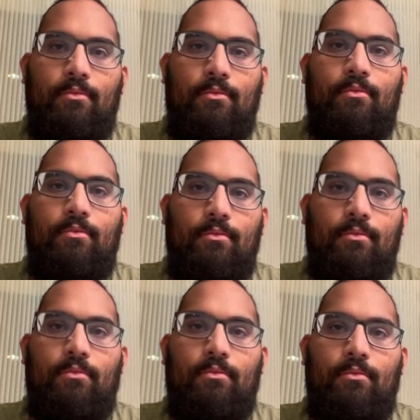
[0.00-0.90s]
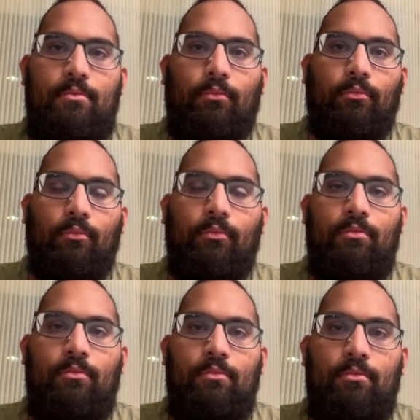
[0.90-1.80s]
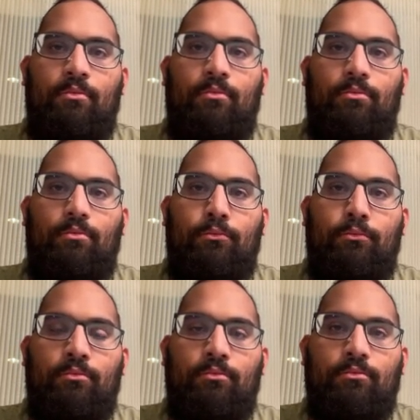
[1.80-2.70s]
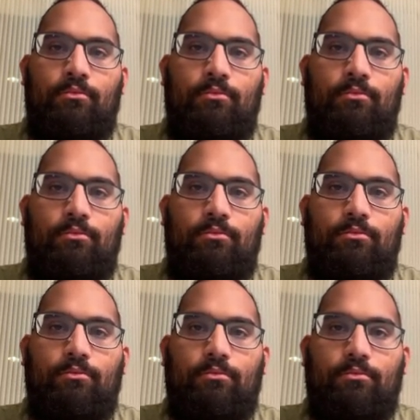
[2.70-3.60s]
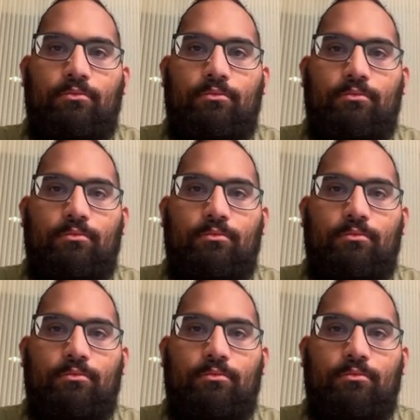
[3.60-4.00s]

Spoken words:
No words are spoken by the person on screen.